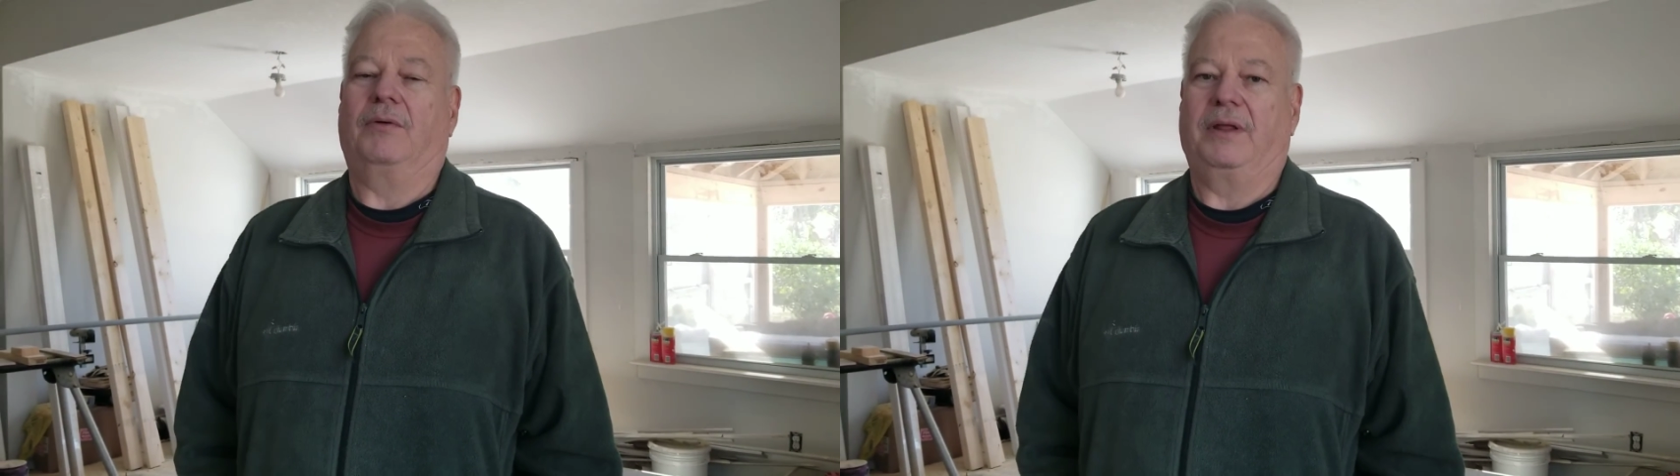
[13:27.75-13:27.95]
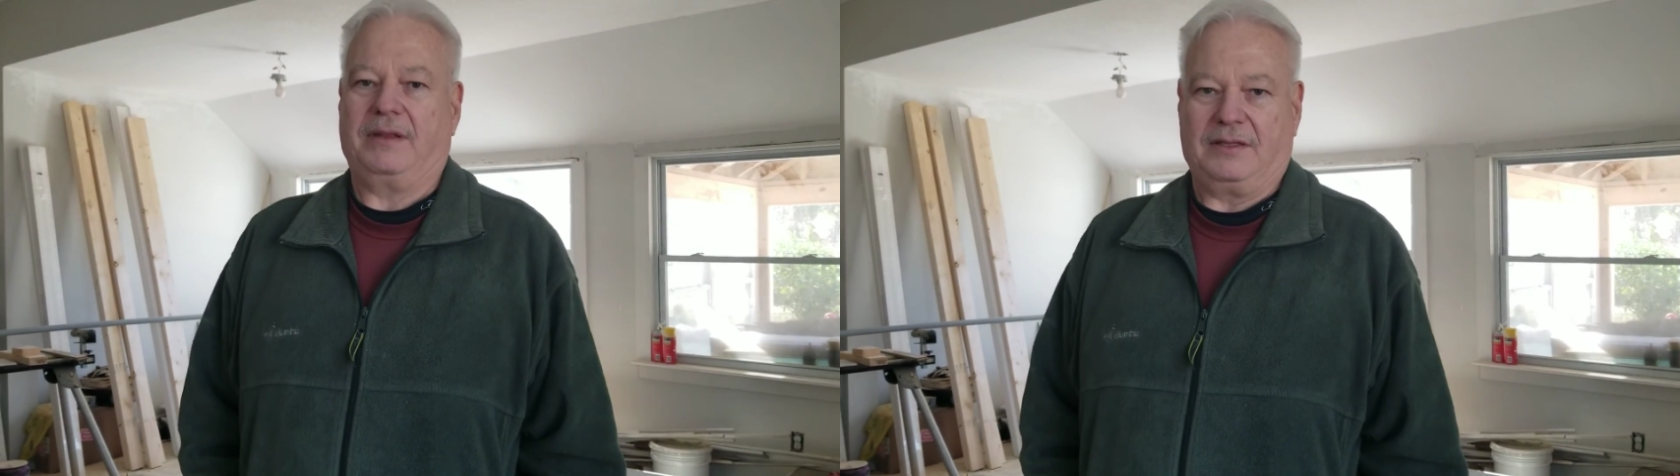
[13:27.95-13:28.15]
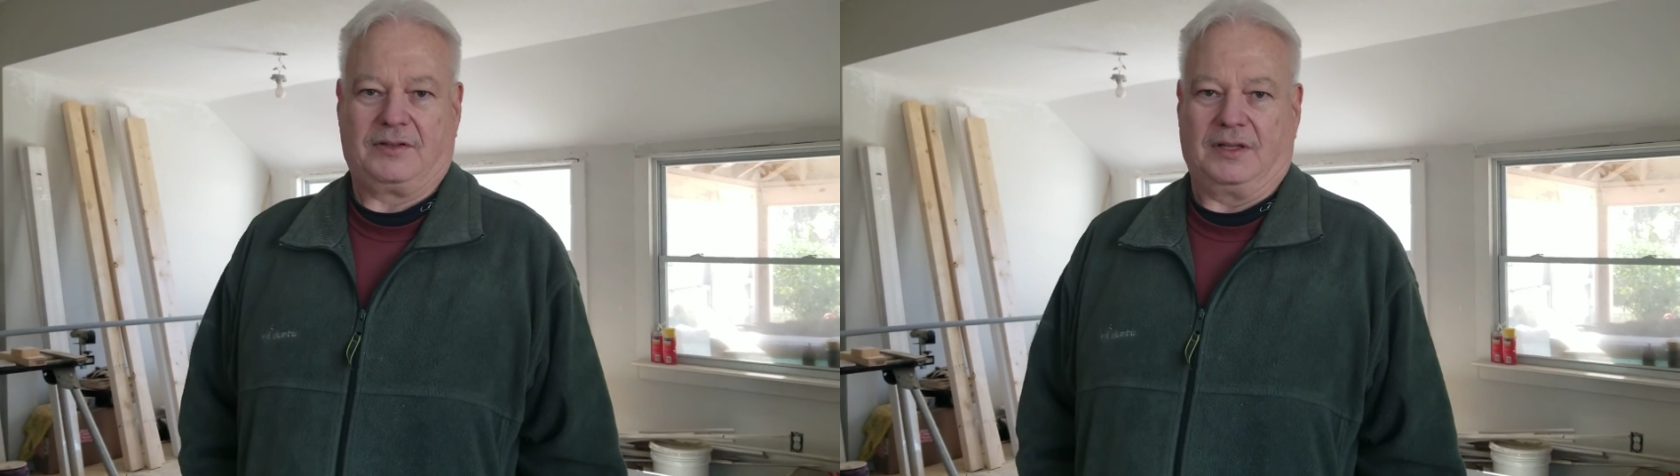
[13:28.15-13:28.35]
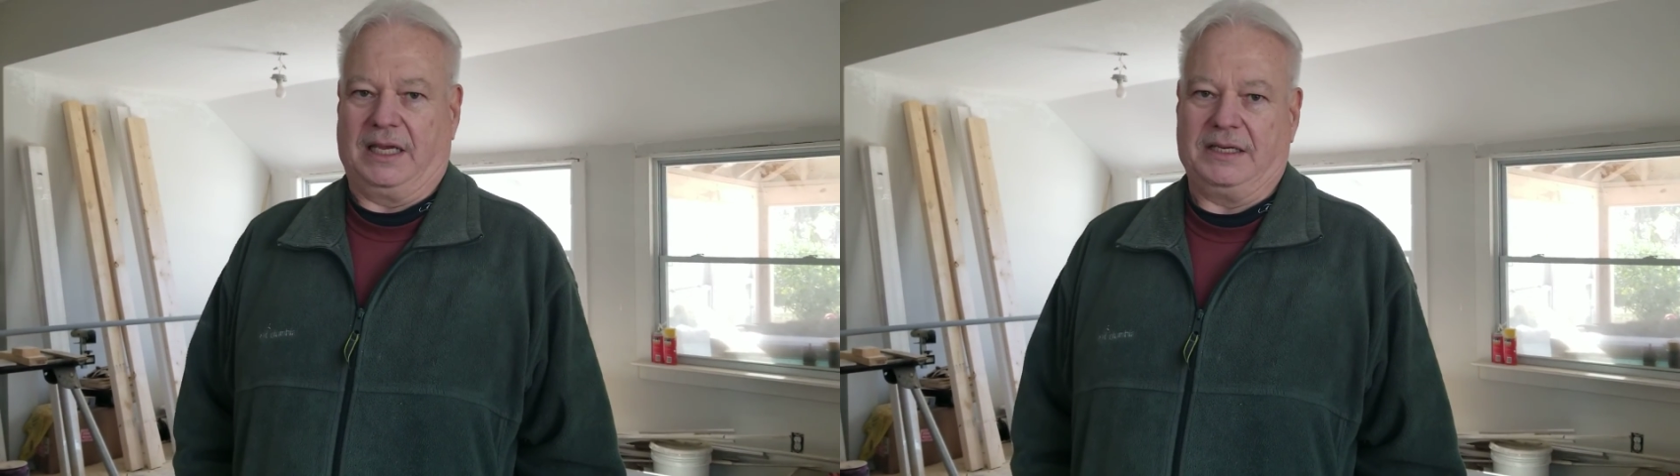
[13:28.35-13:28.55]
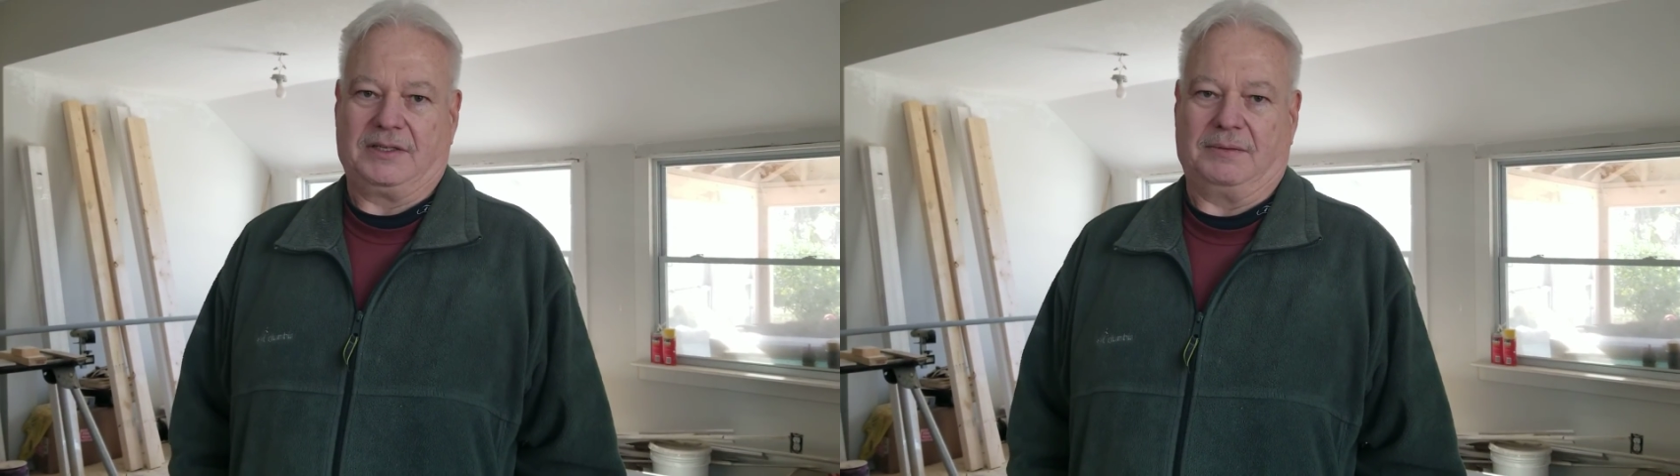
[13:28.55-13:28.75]
with
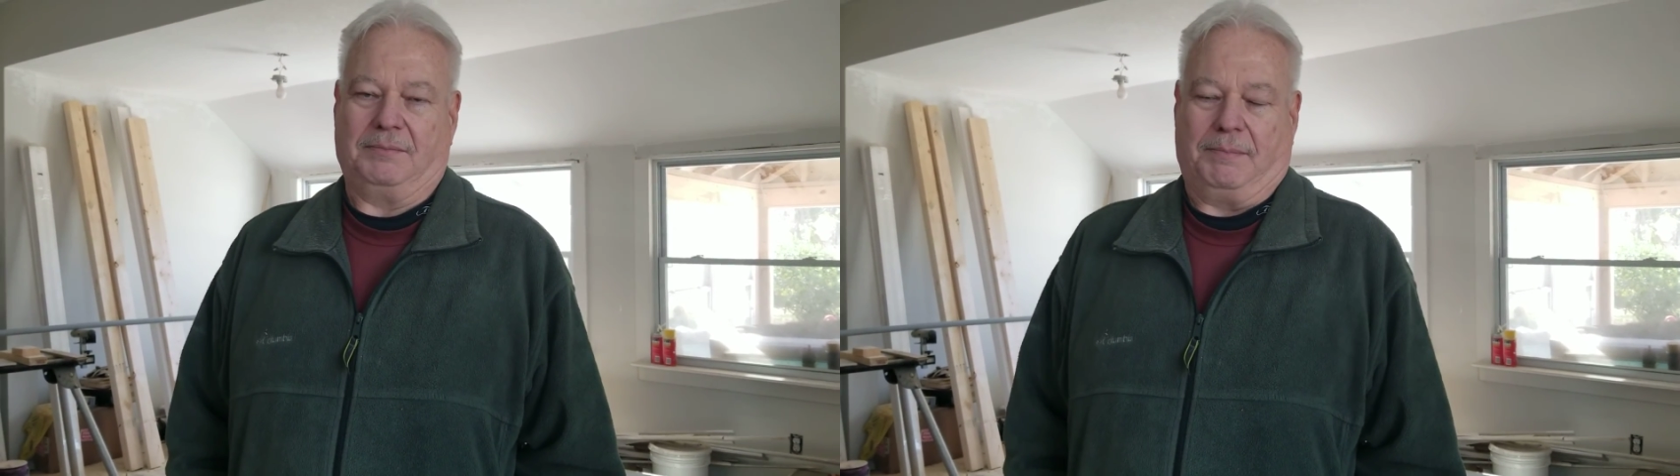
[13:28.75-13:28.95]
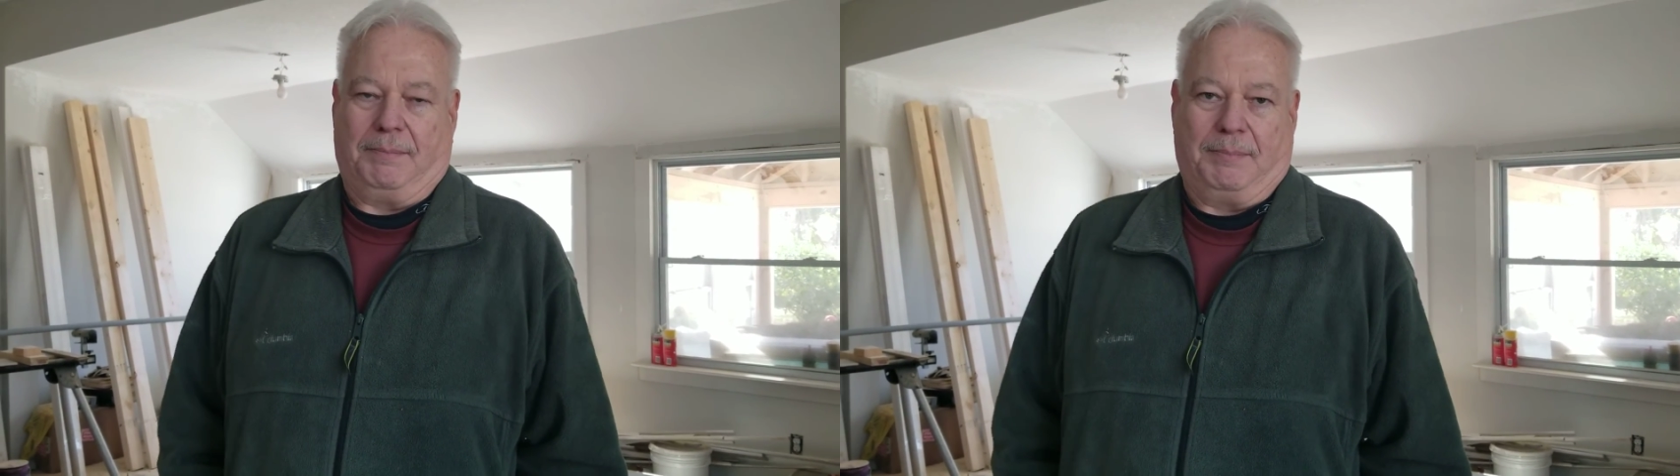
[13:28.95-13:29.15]
insulation.